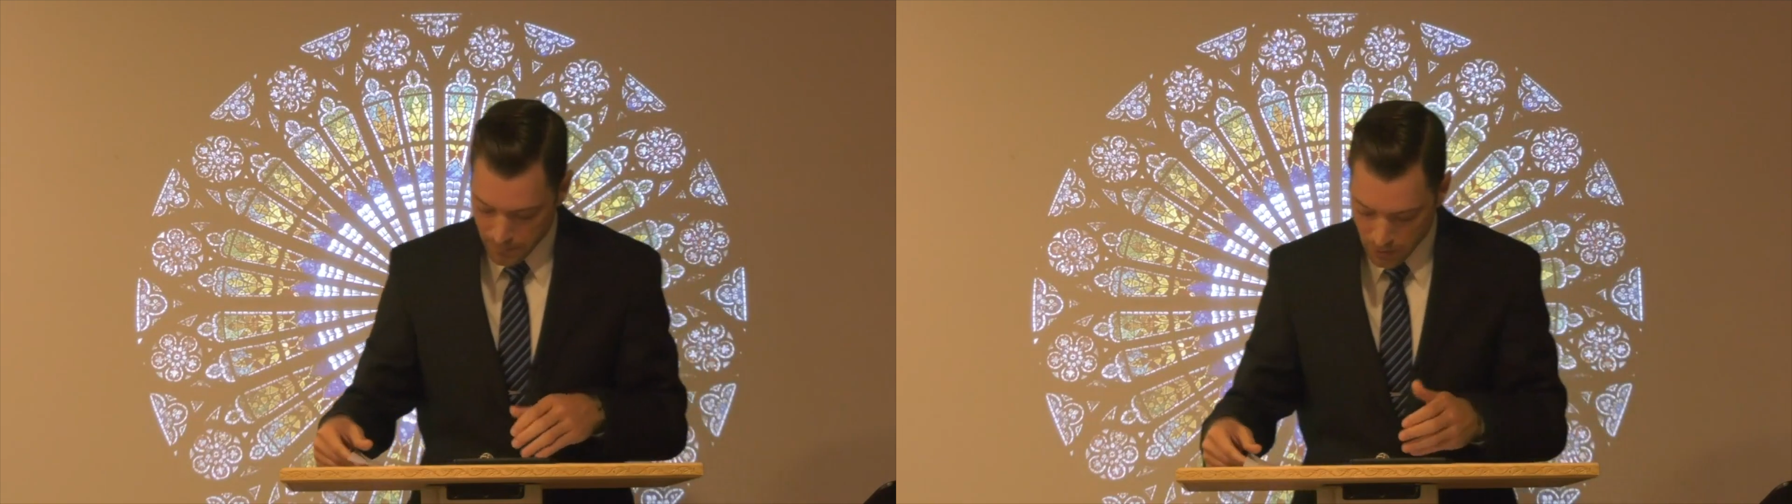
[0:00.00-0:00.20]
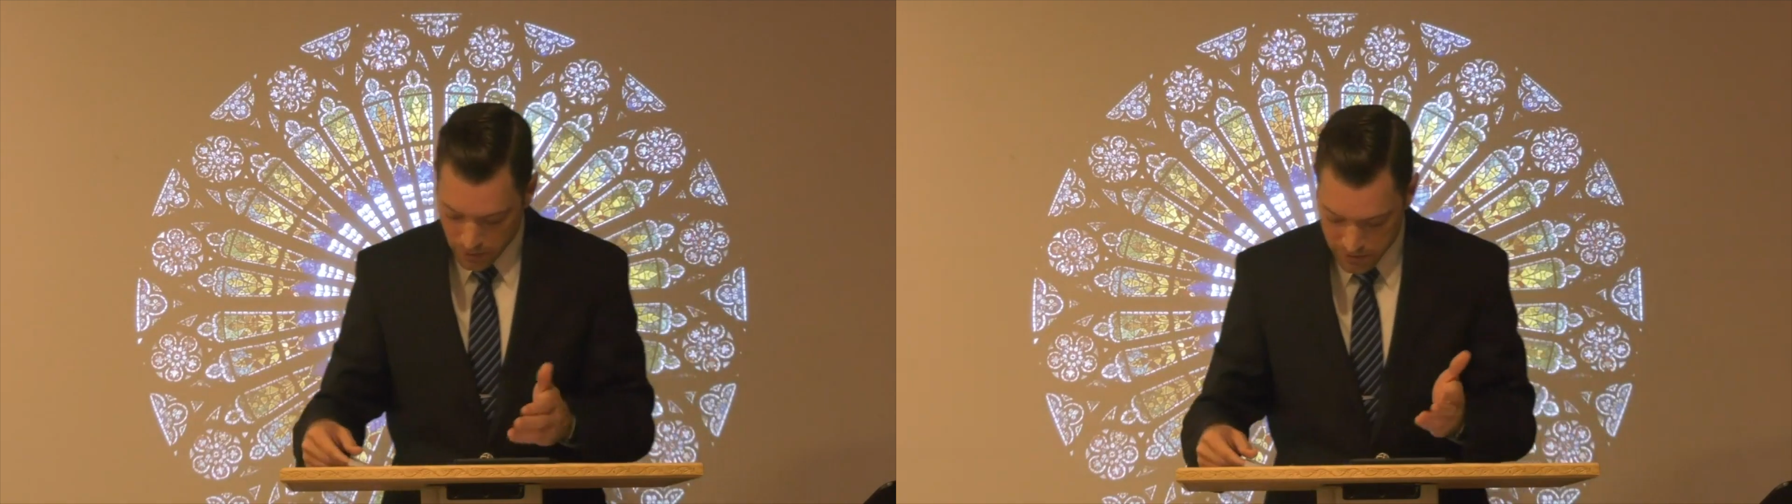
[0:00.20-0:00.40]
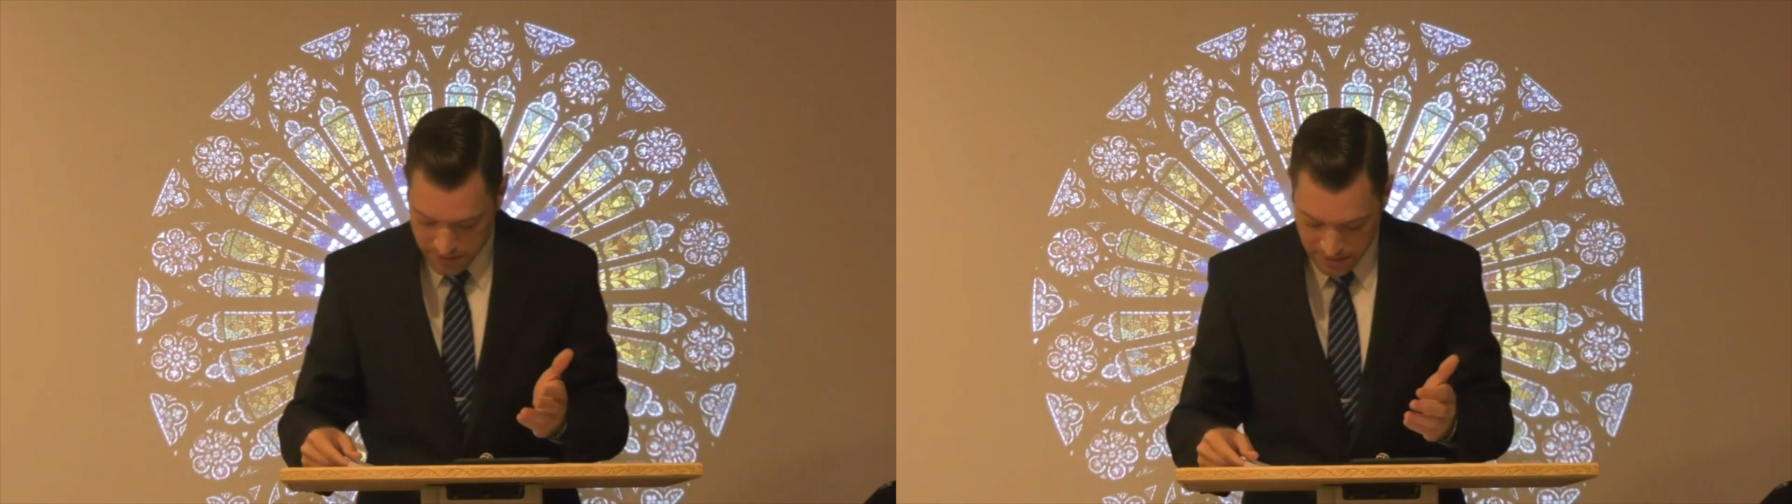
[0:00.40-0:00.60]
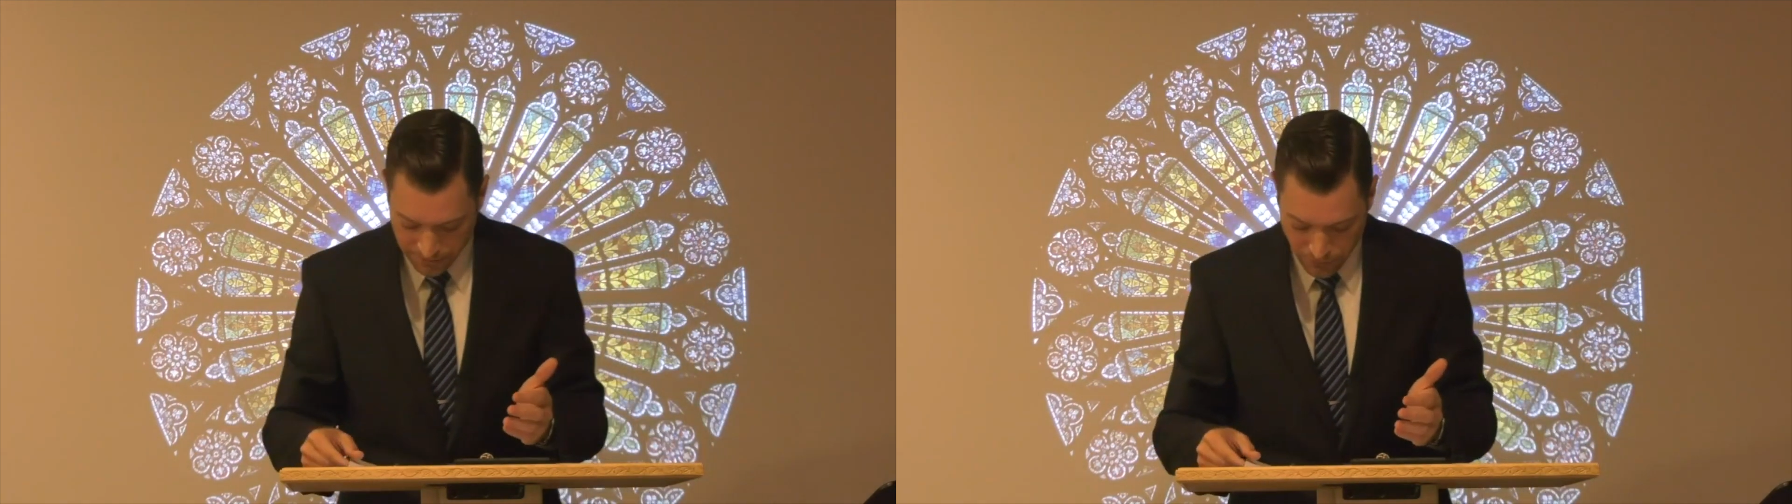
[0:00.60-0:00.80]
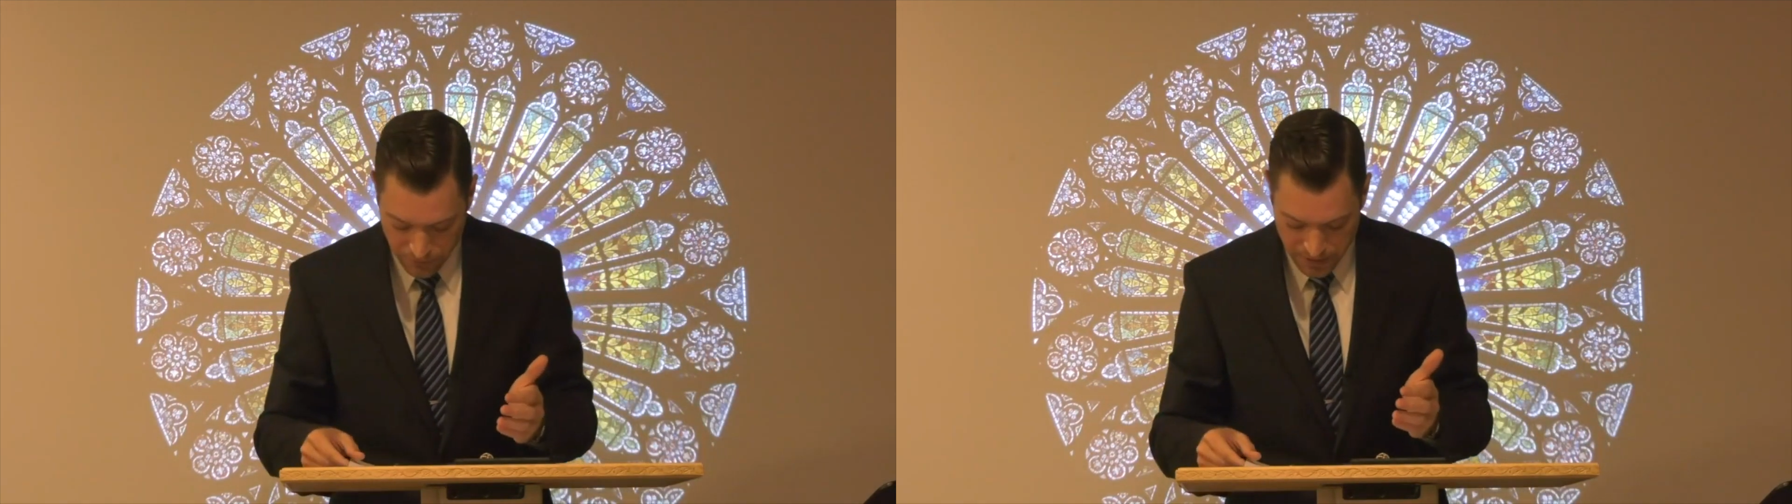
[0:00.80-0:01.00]
or just get the
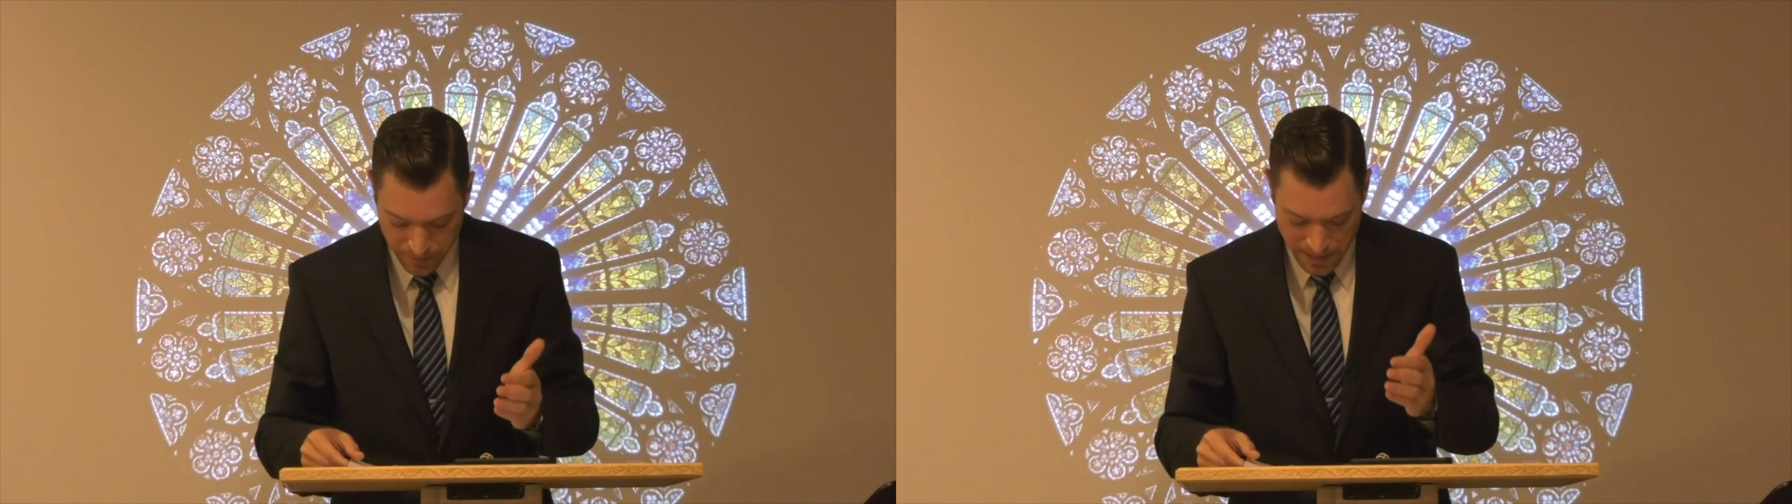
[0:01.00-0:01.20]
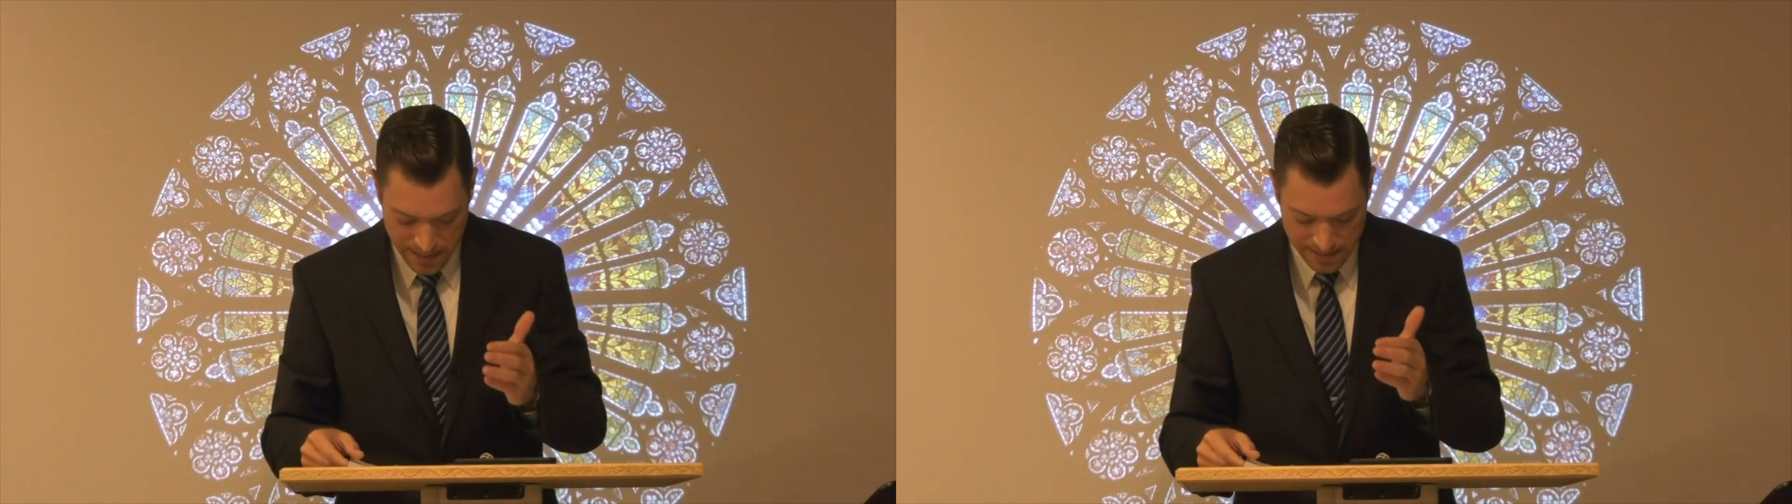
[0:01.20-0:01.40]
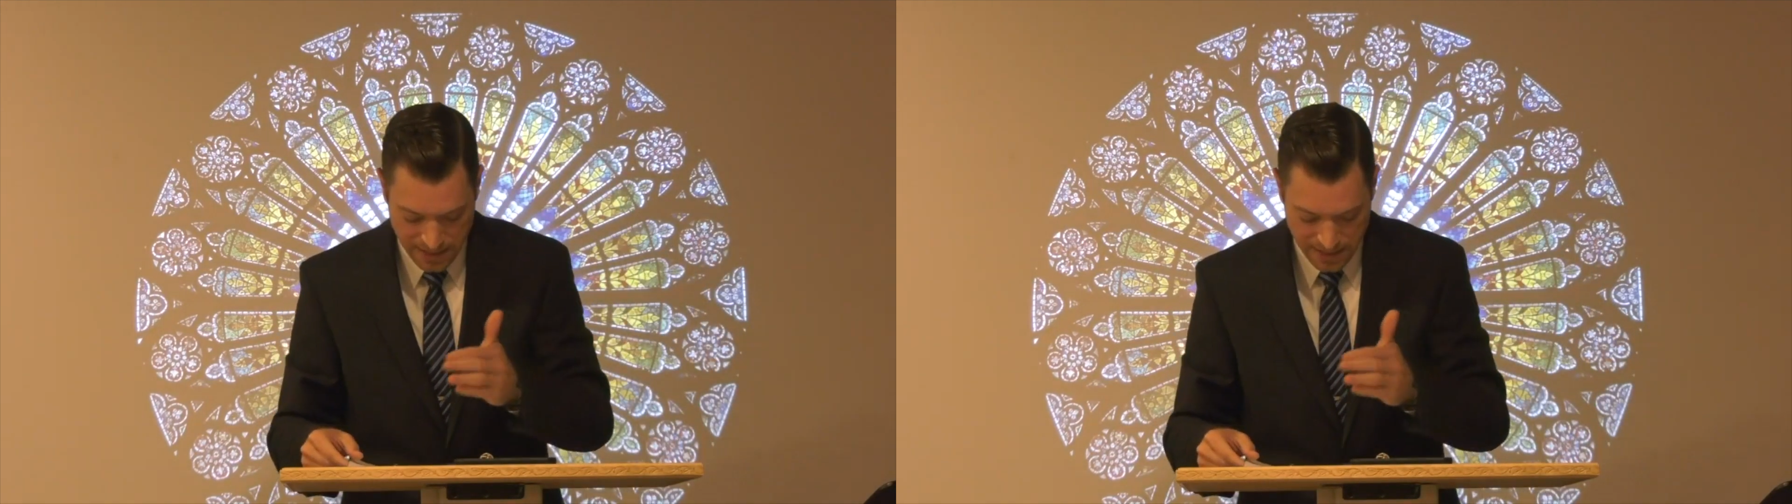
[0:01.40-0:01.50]
full thing. But as